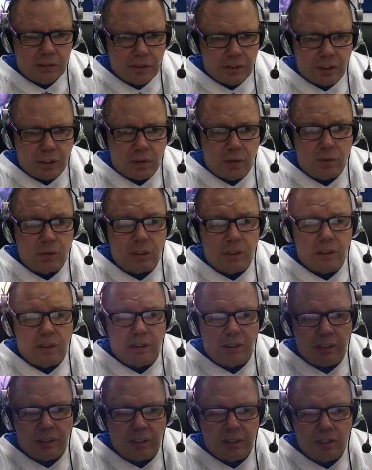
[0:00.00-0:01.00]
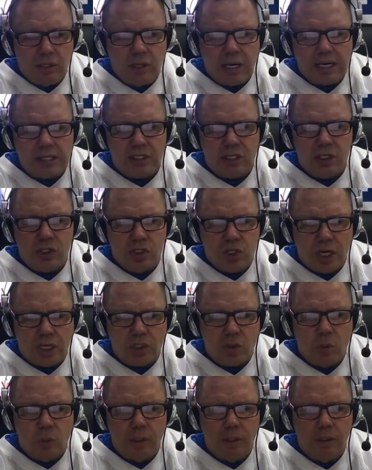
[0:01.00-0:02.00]
you guys can
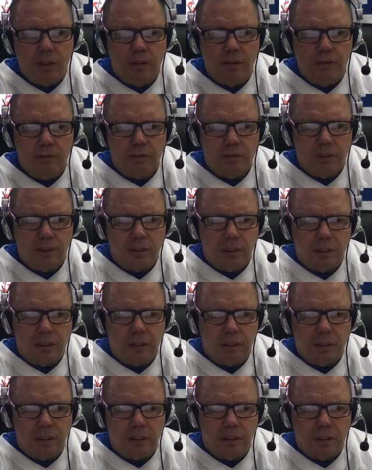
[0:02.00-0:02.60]
check Twitter.